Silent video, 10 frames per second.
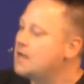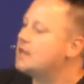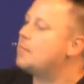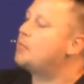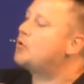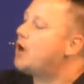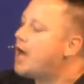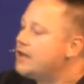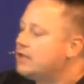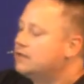The
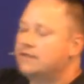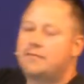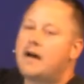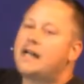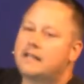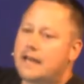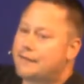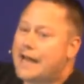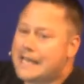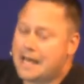product of my life,
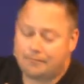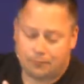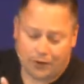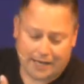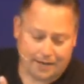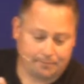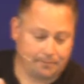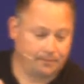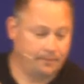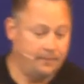I am what I am,
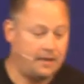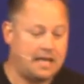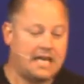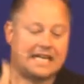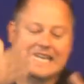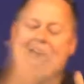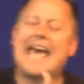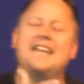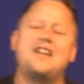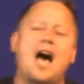
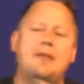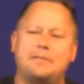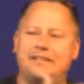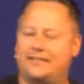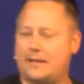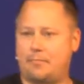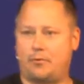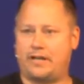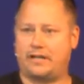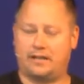cannot be
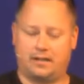separated